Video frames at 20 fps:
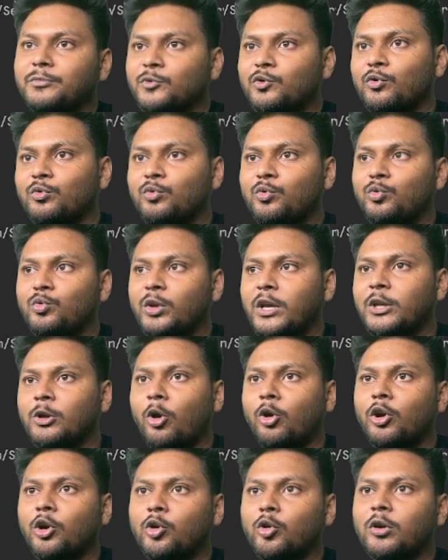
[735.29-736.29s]
So in
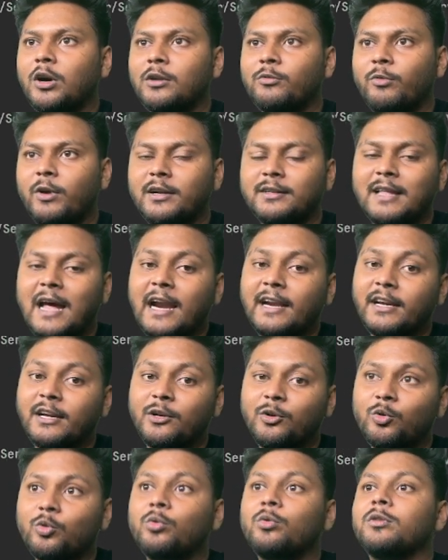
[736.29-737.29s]
order to convert that
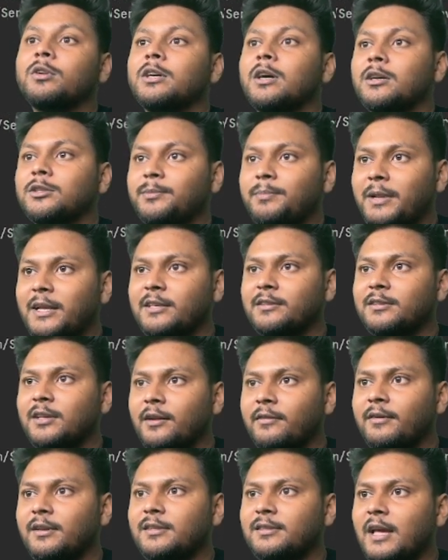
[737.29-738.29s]
into a spring
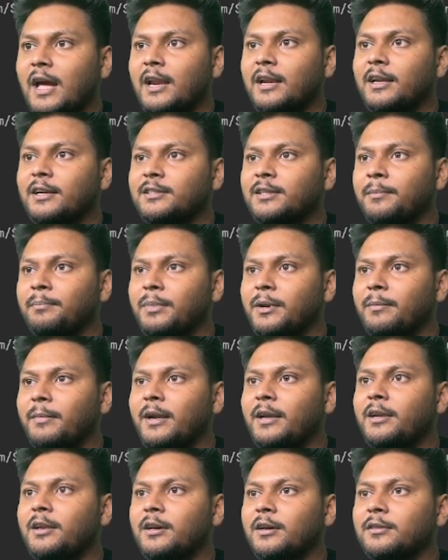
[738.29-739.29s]
service and let's
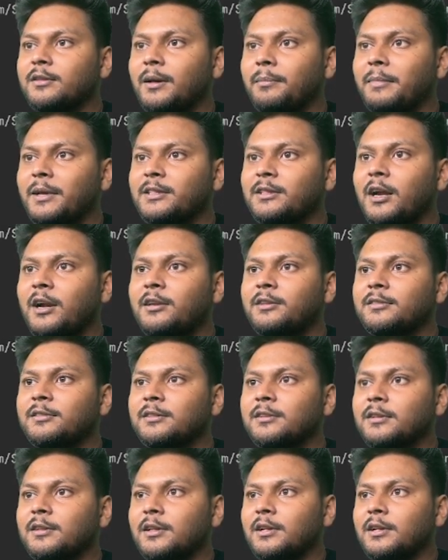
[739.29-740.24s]
implement the methods